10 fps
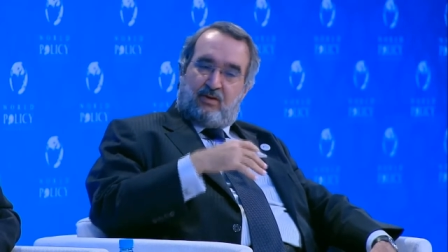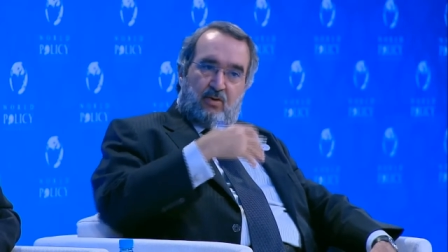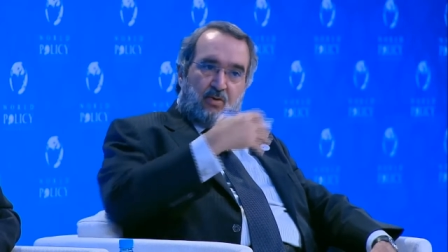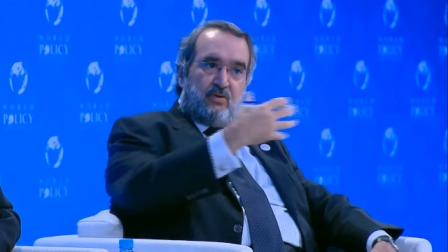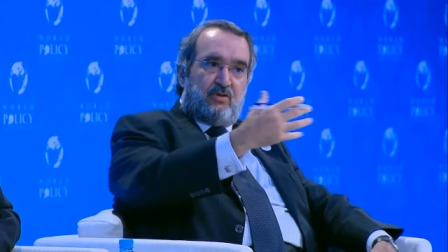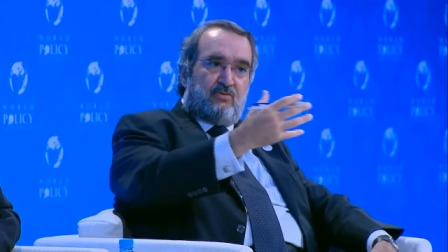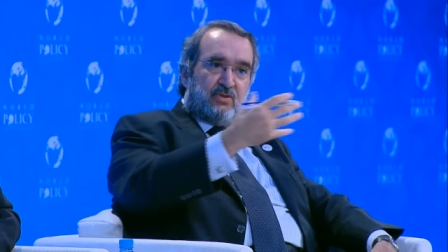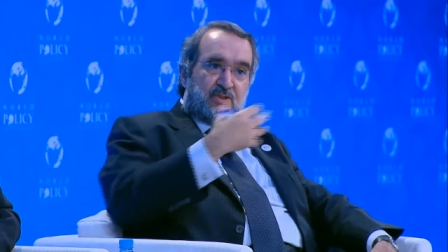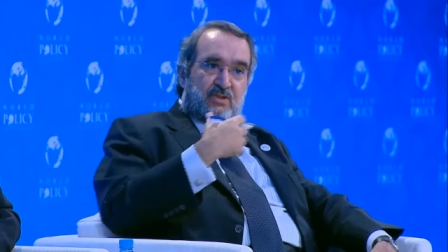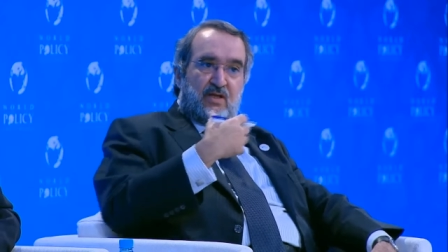own
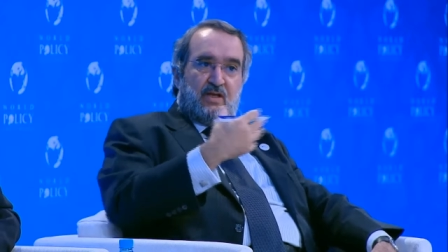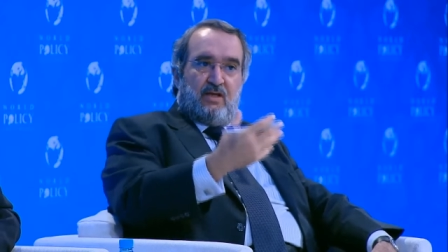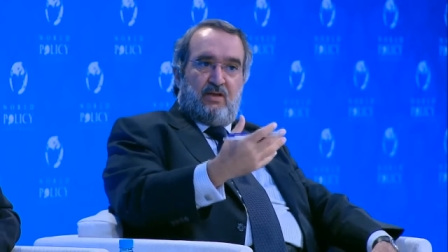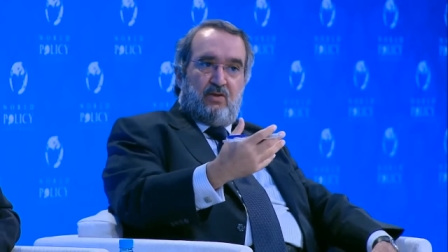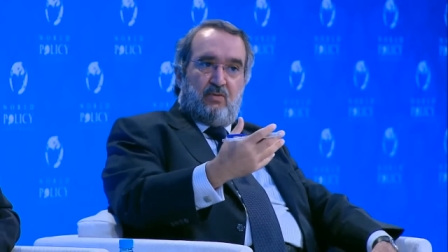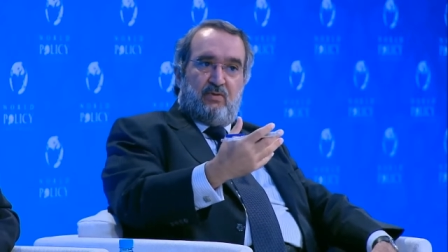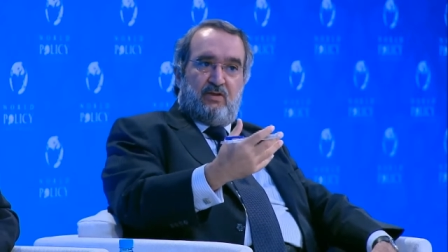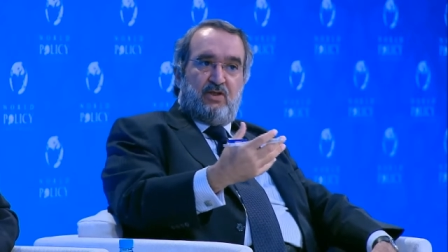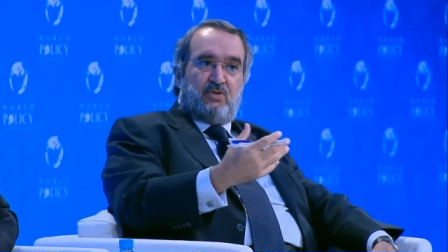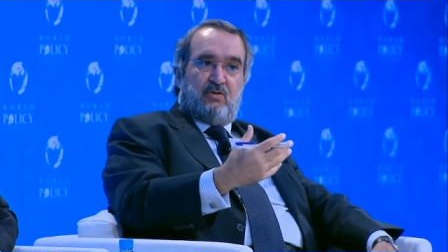interest, with
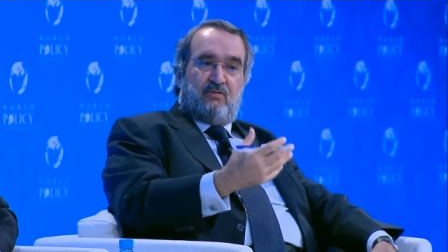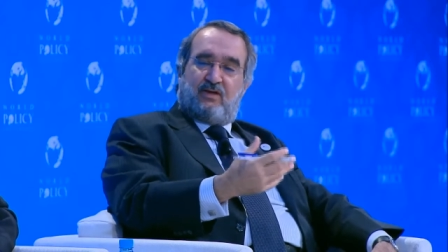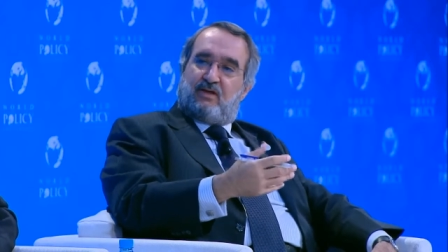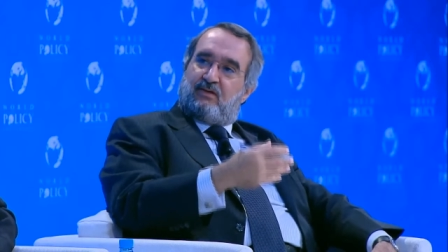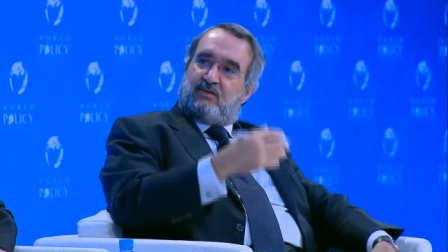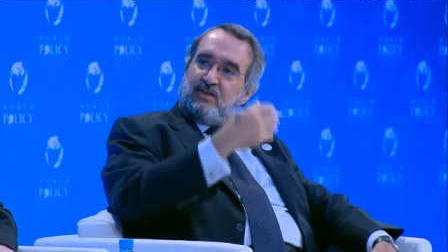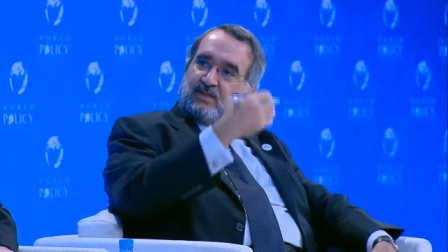each one of the countries.